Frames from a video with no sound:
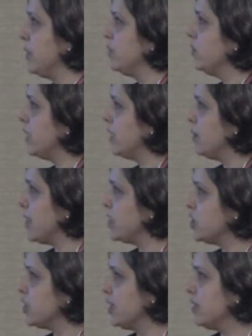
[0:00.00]
And you can
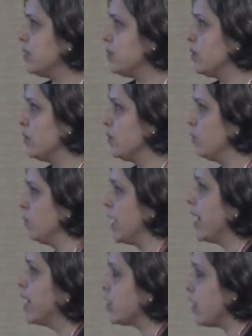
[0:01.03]
imagine that this one
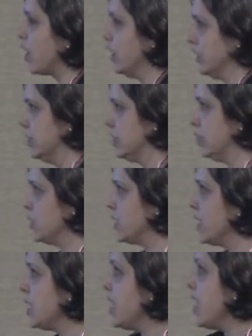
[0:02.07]
can run
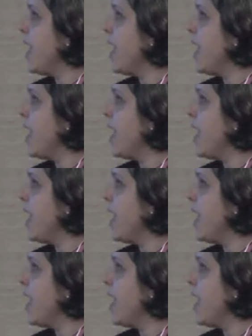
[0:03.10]
continuously.